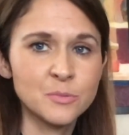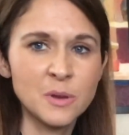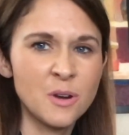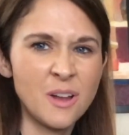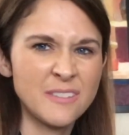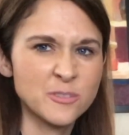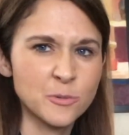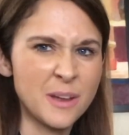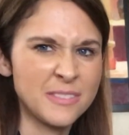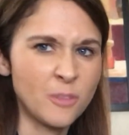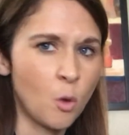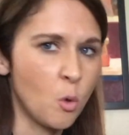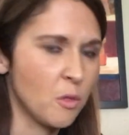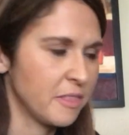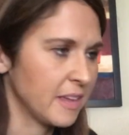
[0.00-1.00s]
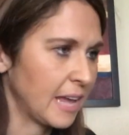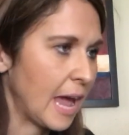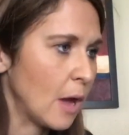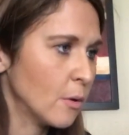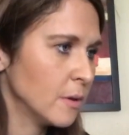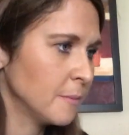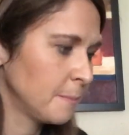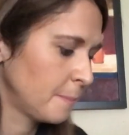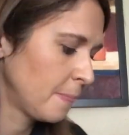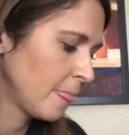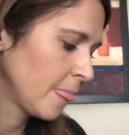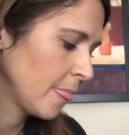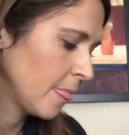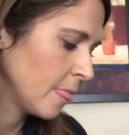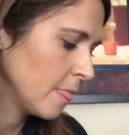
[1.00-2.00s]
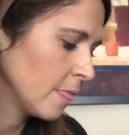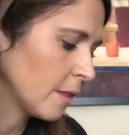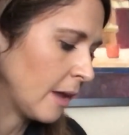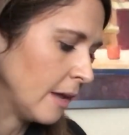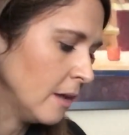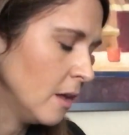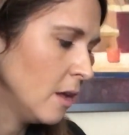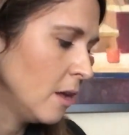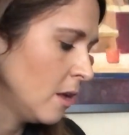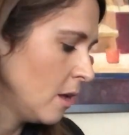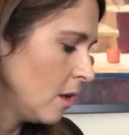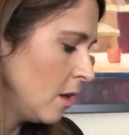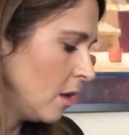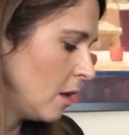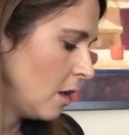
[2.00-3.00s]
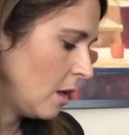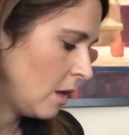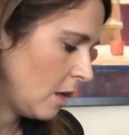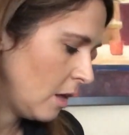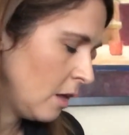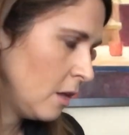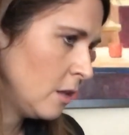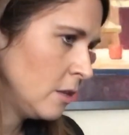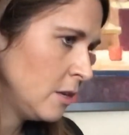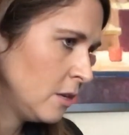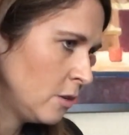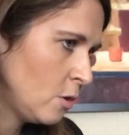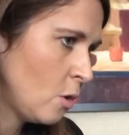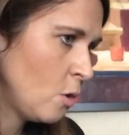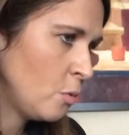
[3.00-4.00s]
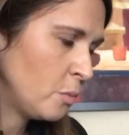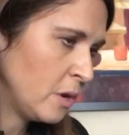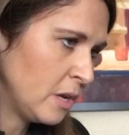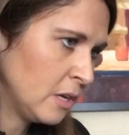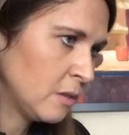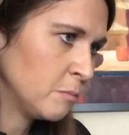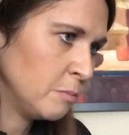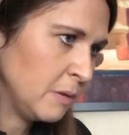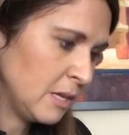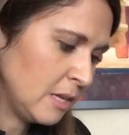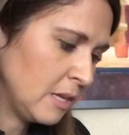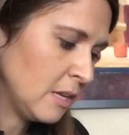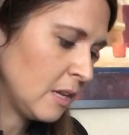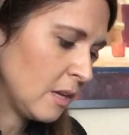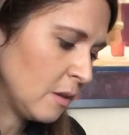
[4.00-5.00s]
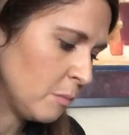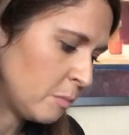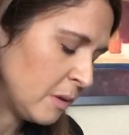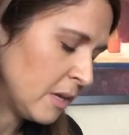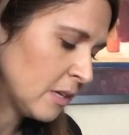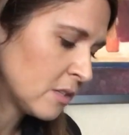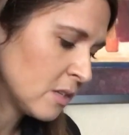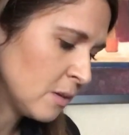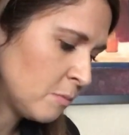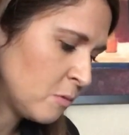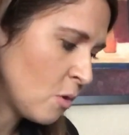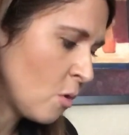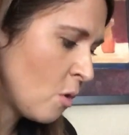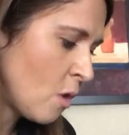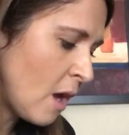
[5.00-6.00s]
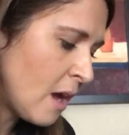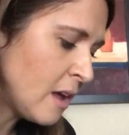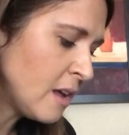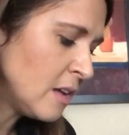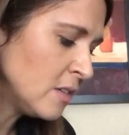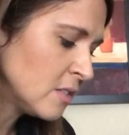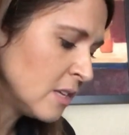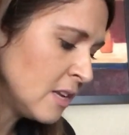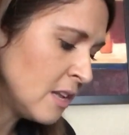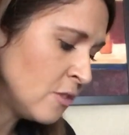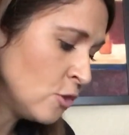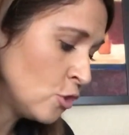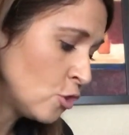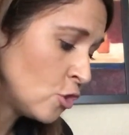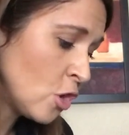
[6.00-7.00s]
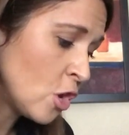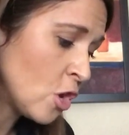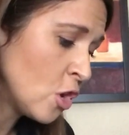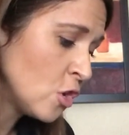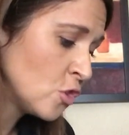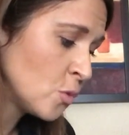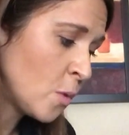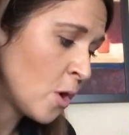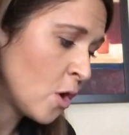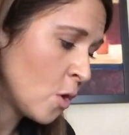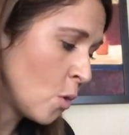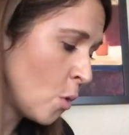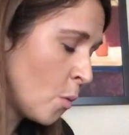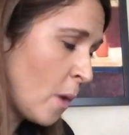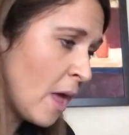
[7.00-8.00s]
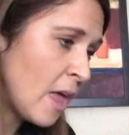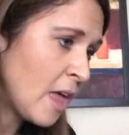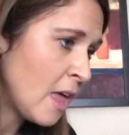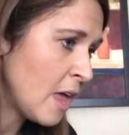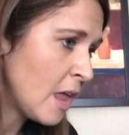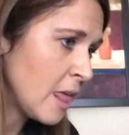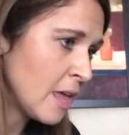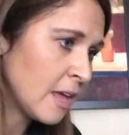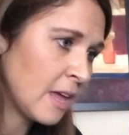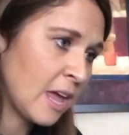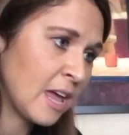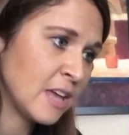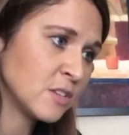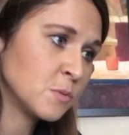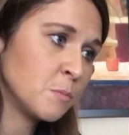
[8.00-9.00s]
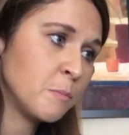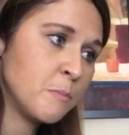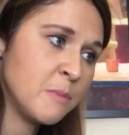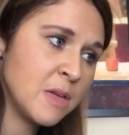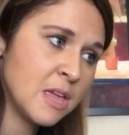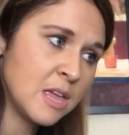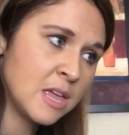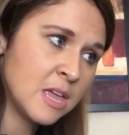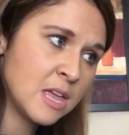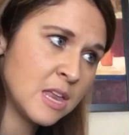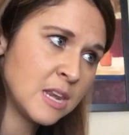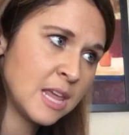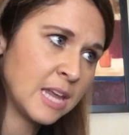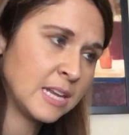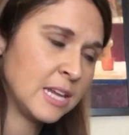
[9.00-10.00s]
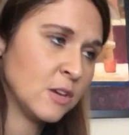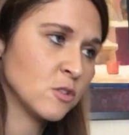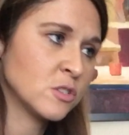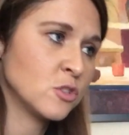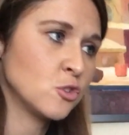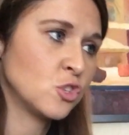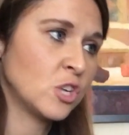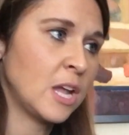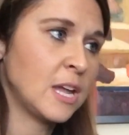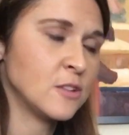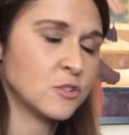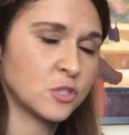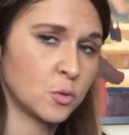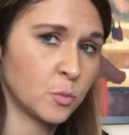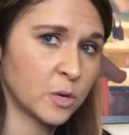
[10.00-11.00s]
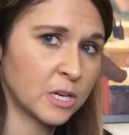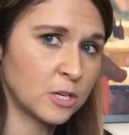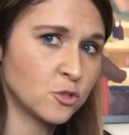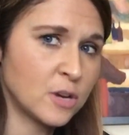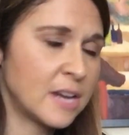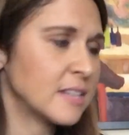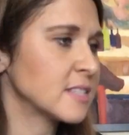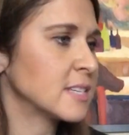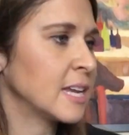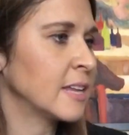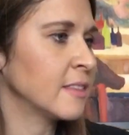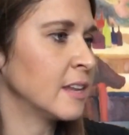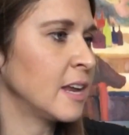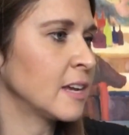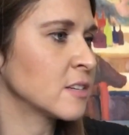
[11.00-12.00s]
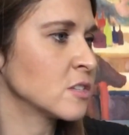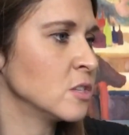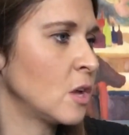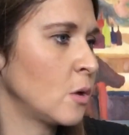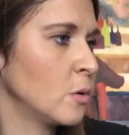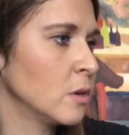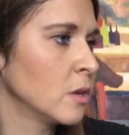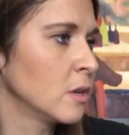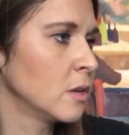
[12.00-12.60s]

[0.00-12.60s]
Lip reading: We don't have to write the whole thing out. Okay. Eleanor Rigby picks up the rice in the church where her wedding has been. And here's the change. So we're going to try to sing the next note.